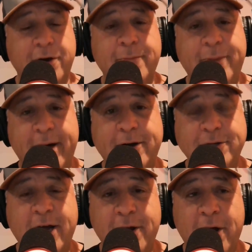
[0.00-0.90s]
their
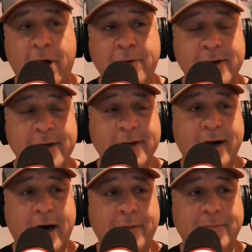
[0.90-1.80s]
competitors I know
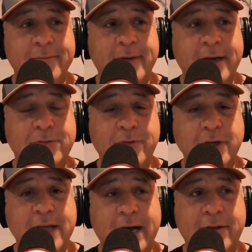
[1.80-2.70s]
has
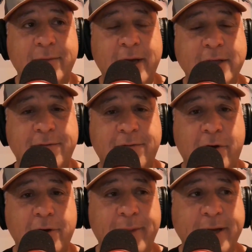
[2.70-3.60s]
reached out to me. It's a
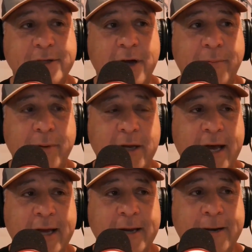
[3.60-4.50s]
Florida-based company,
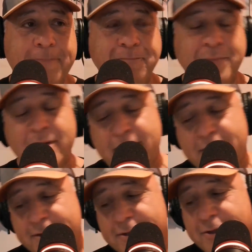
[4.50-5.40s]
and
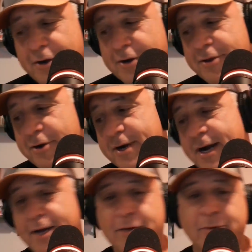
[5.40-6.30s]
they're
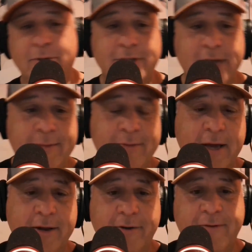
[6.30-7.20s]
kind of doing the same
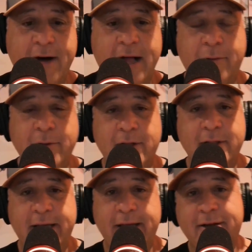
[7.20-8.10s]
thing. They're following the
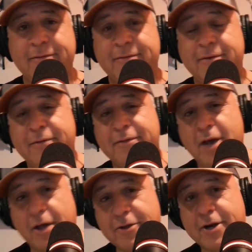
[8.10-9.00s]
lead of
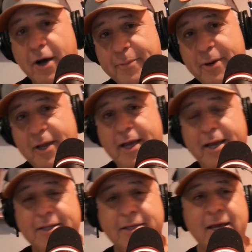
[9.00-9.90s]
the other company,
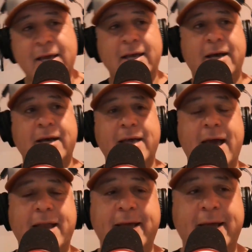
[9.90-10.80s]
and it's
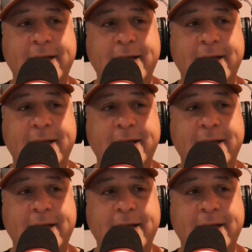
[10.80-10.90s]
again